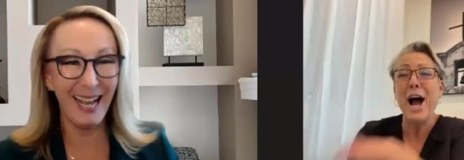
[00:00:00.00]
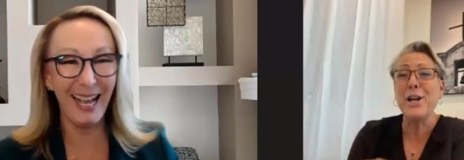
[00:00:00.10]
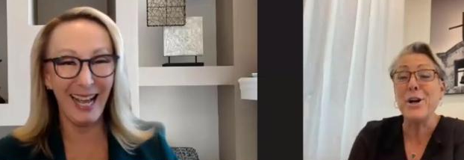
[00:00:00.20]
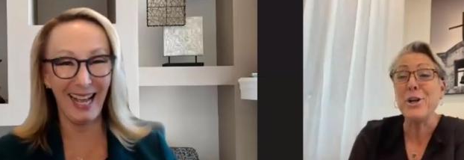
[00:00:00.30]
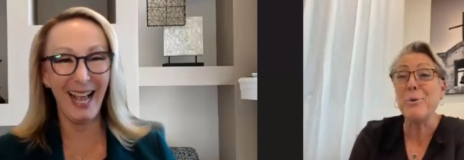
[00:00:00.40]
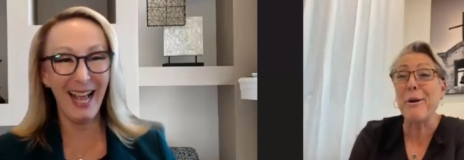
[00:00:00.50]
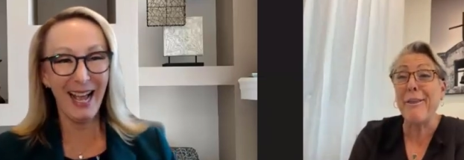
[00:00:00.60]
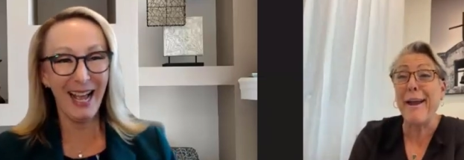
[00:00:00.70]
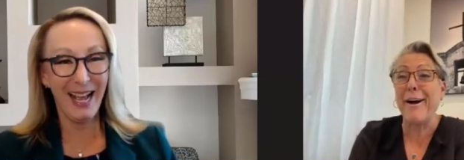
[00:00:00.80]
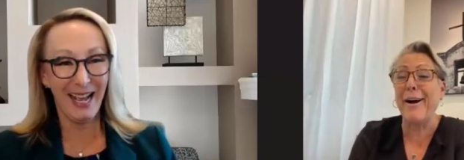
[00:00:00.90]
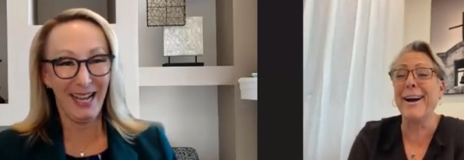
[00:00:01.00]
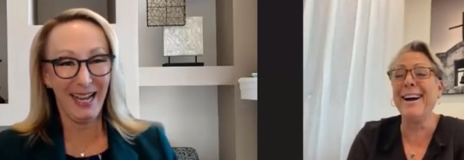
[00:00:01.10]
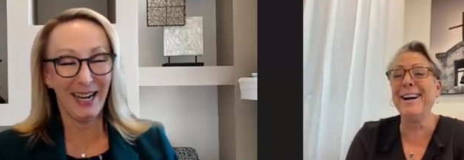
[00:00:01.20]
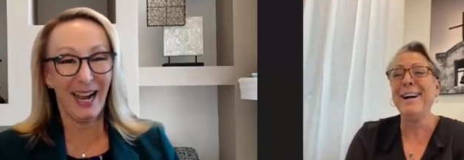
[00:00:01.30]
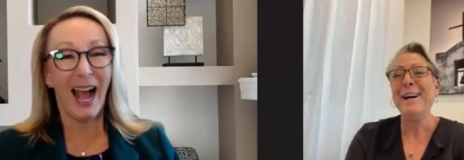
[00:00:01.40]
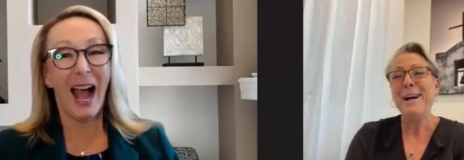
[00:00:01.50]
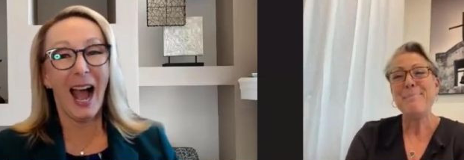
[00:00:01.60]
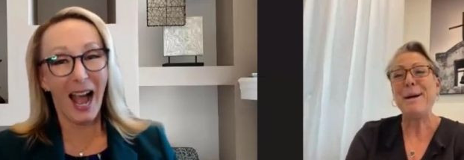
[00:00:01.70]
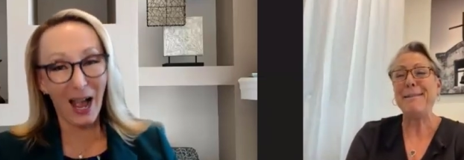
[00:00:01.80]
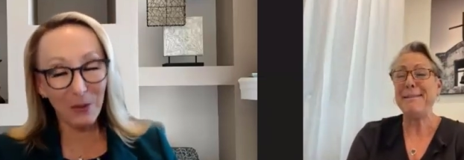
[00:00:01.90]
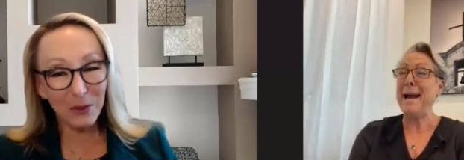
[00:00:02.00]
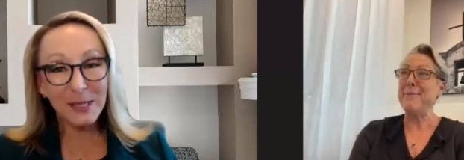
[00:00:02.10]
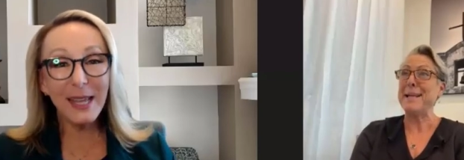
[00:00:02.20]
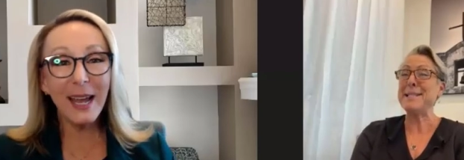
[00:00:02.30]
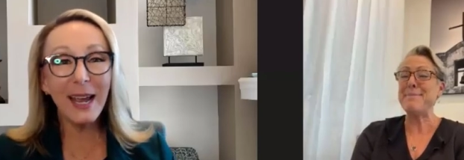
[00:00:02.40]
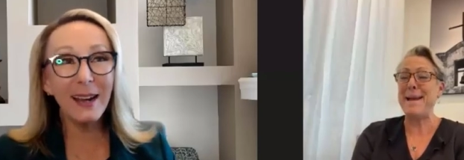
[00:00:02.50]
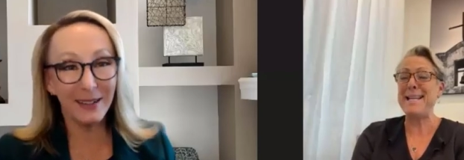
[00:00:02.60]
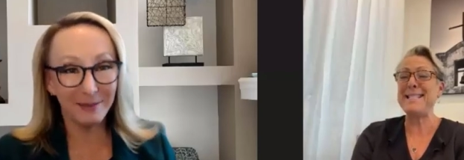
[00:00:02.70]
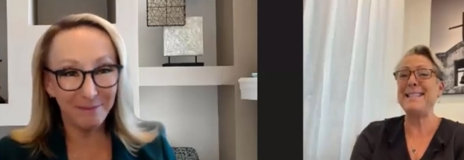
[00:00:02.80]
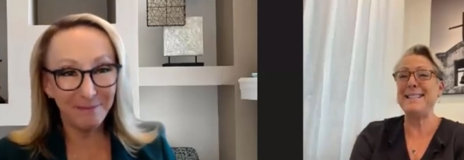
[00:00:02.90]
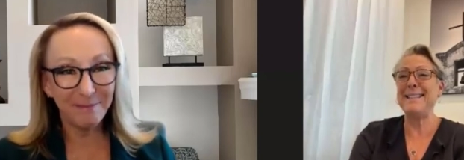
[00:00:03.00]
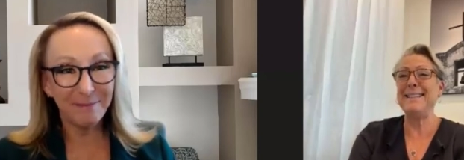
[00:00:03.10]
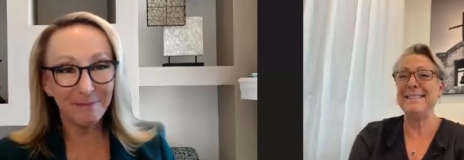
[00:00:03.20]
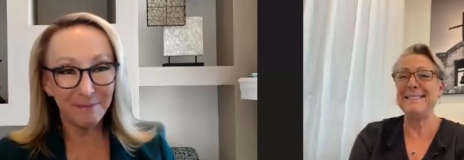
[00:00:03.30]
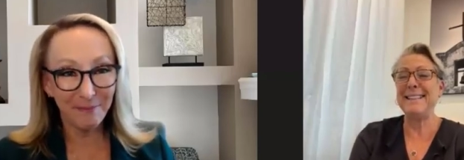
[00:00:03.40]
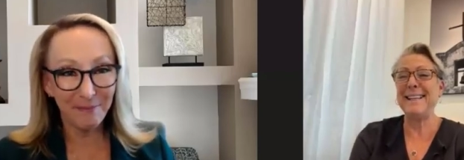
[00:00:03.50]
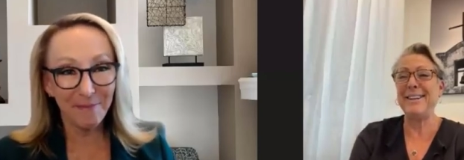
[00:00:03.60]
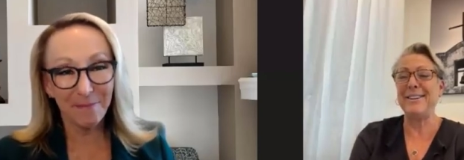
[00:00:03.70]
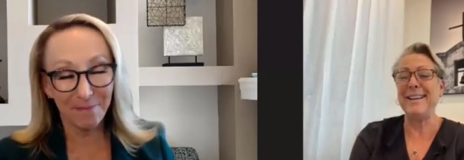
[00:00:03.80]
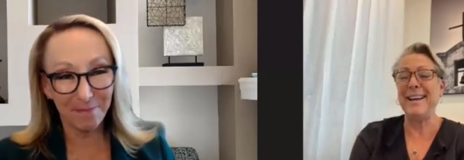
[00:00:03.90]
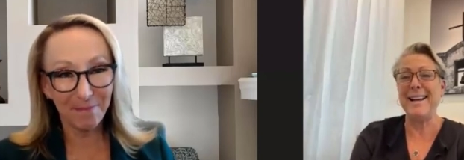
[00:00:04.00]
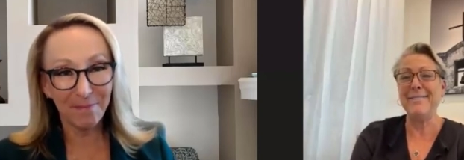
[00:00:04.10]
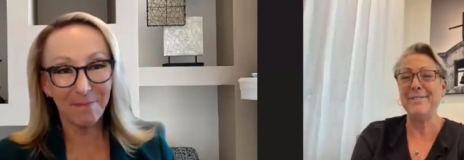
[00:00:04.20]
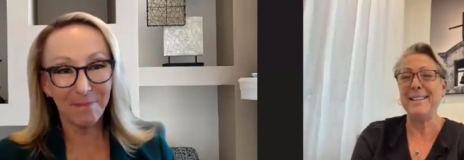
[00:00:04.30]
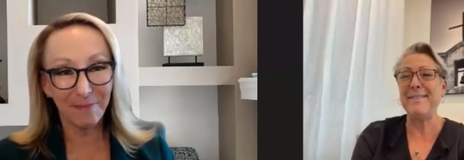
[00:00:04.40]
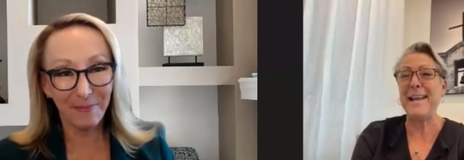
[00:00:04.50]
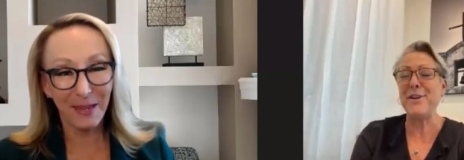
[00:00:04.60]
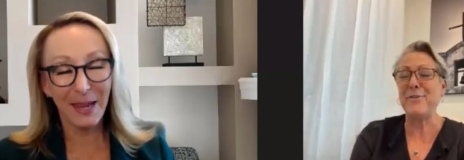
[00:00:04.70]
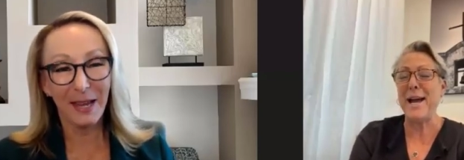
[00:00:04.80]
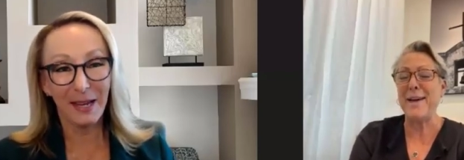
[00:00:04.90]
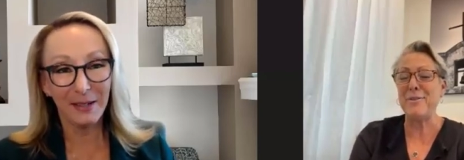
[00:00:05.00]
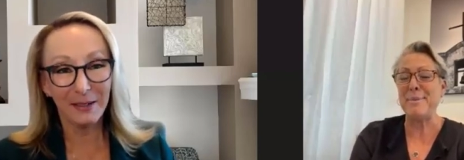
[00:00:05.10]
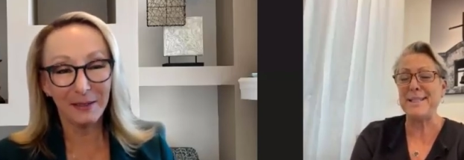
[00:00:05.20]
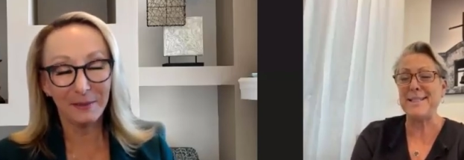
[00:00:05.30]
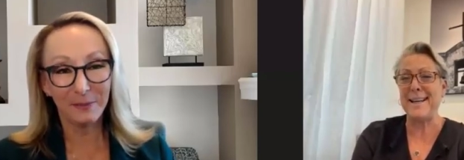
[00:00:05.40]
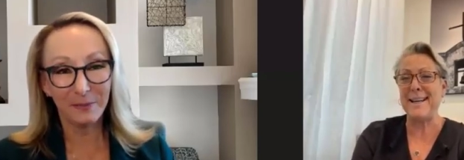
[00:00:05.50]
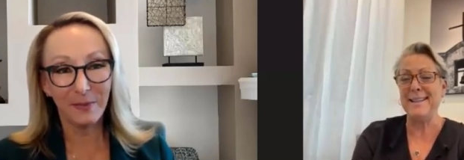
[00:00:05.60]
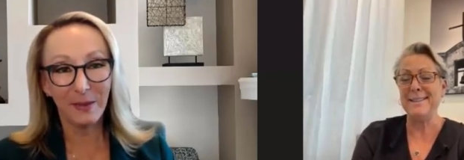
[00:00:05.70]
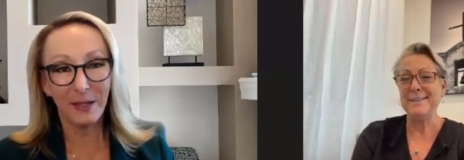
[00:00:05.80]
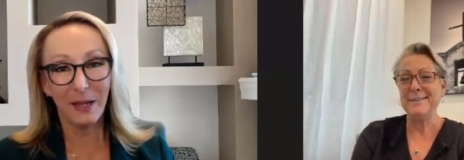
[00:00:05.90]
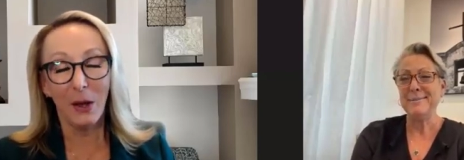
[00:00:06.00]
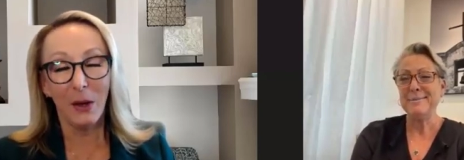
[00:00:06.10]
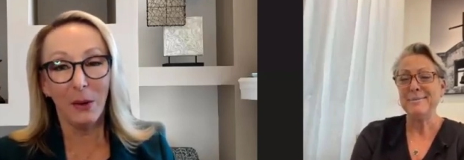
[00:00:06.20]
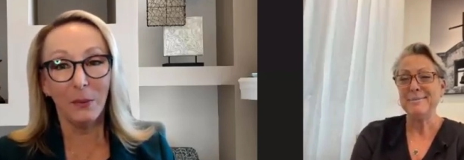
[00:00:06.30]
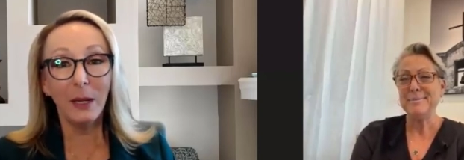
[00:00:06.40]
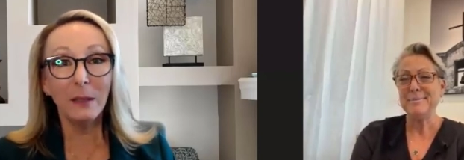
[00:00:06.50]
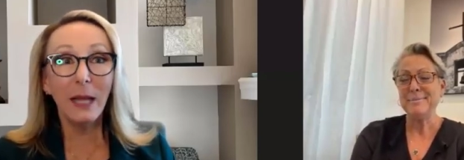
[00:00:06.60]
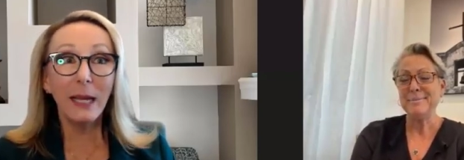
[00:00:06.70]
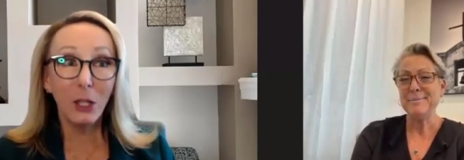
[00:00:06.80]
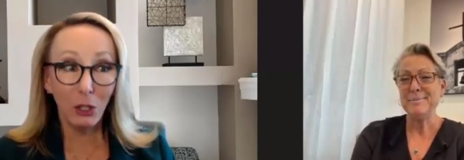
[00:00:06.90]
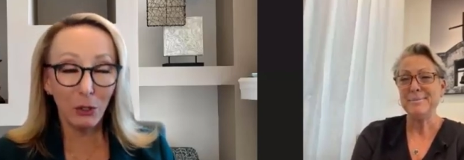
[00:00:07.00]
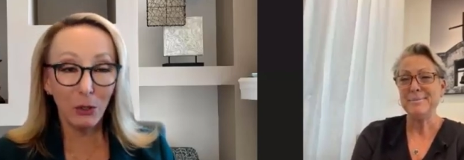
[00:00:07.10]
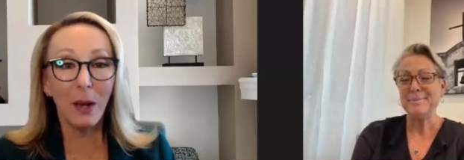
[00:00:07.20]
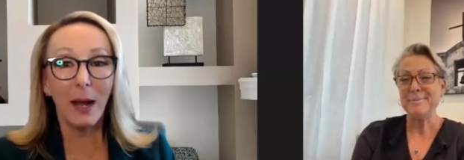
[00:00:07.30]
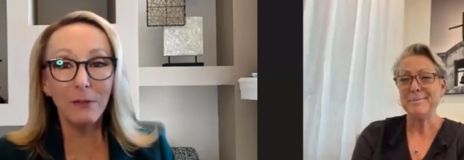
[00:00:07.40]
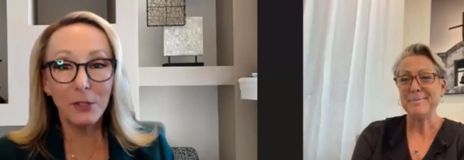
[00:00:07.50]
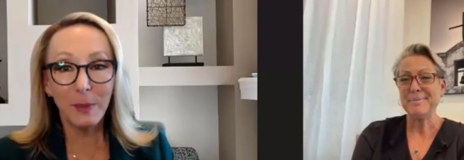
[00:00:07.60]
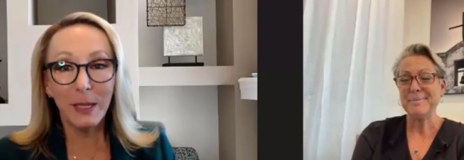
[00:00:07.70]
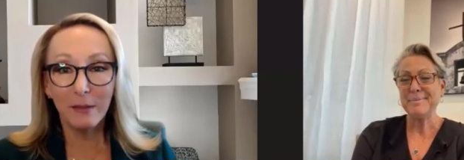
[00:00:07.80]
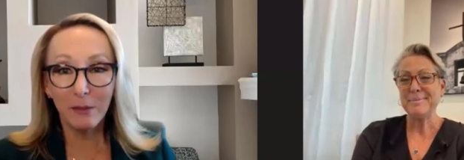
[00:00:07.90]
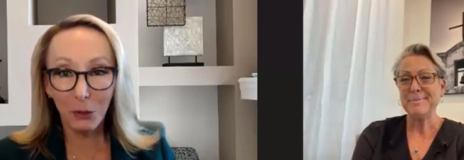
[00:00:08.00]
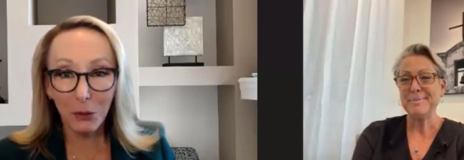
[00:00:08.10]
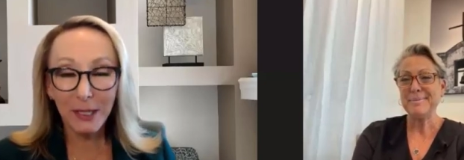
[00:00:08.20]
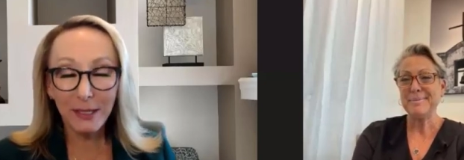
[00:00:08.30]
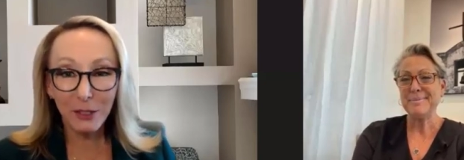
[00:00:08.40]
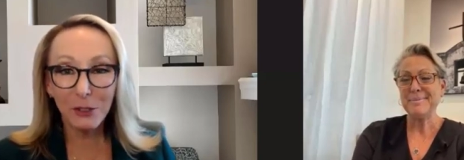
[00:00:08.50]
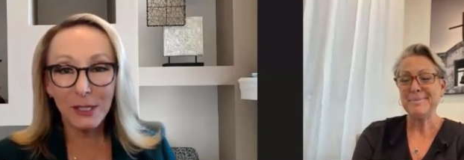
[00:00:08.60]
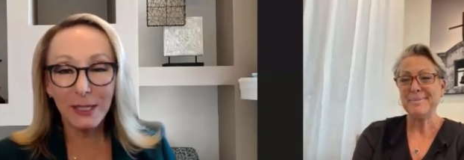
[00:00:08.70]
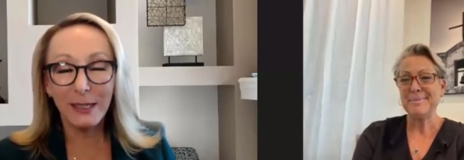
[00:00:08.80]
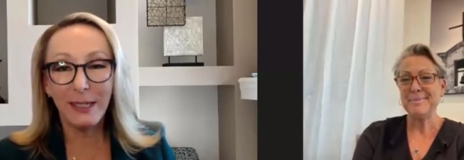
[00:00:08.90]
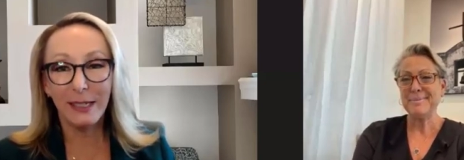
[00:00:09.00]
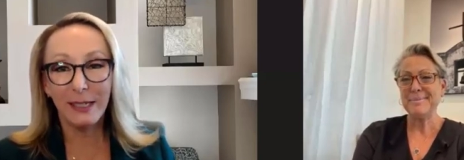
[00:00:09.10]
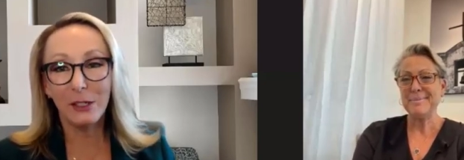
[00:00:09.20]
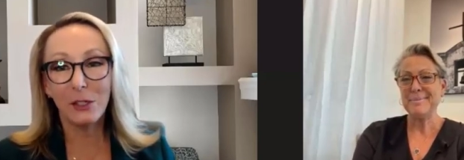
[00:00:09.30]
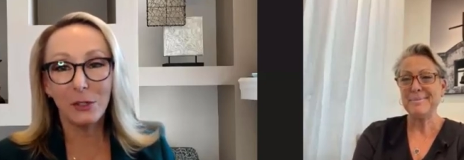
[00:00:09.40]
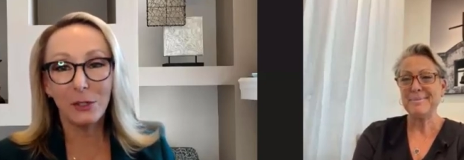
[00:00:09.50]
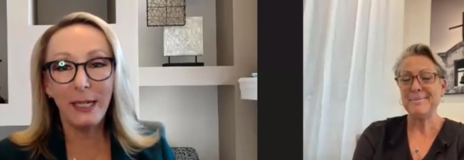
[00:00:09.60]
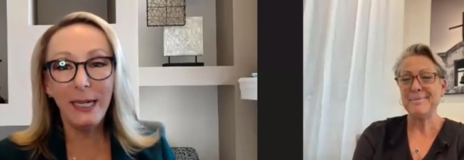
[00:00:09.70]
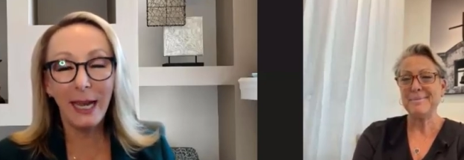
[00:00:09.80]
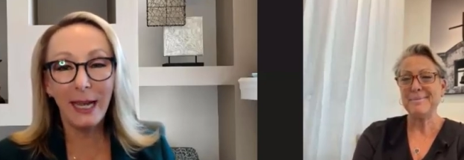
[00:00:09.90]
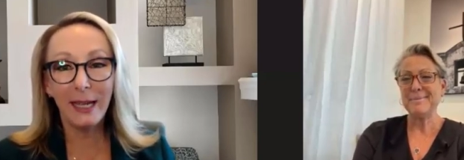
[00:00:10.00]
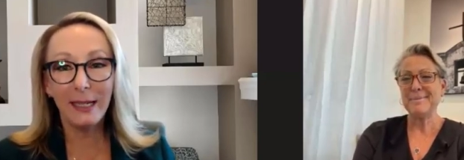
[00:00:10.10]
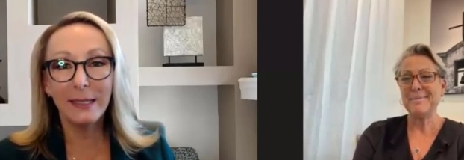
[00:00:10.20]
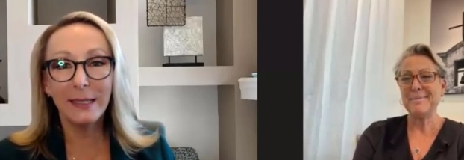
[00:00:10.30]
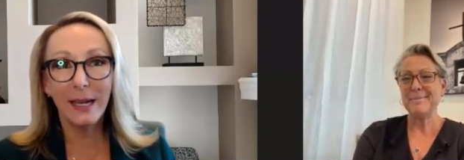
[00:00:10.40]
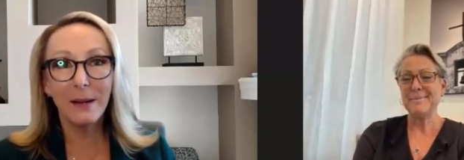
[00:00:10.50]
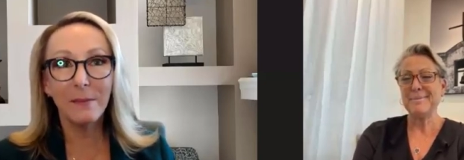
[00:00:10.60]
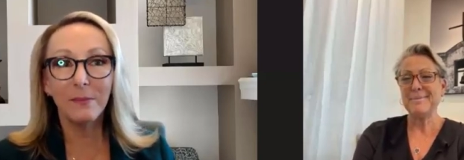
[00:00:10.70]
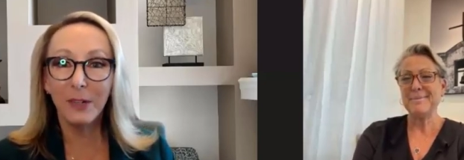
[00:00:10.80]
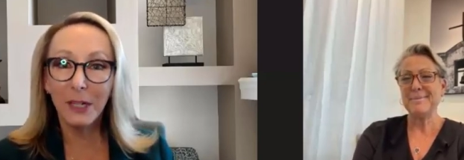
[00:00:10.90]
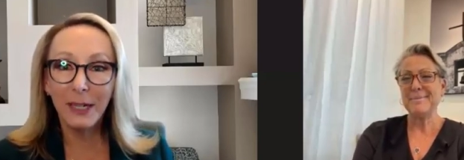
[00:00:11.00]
Speaker 1: I know you were there, but yeah, I was there. Amazing to, to hear. Yeah. And thank you for having me
Speaker 2: today. Well, like you, I've spent 30 years in the industry and I'm um,